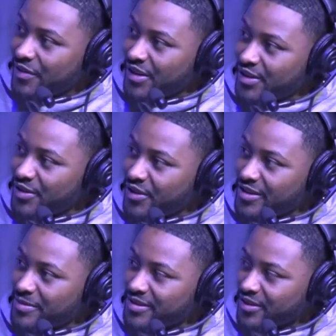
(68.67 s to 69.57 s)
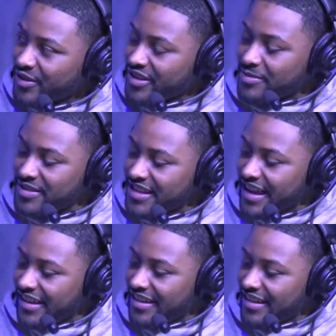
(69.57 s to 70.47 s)
We do Christmas on Christmas
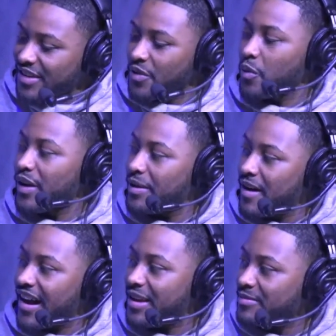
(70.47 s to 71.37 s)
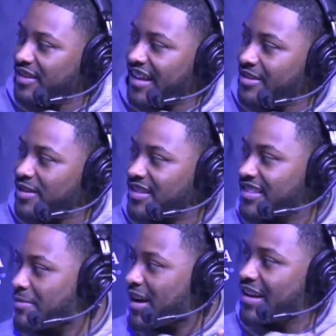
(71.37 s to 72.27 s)
Day. We buy him less because
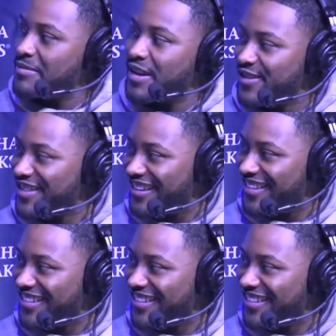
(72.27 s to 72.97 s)
they buy him everything.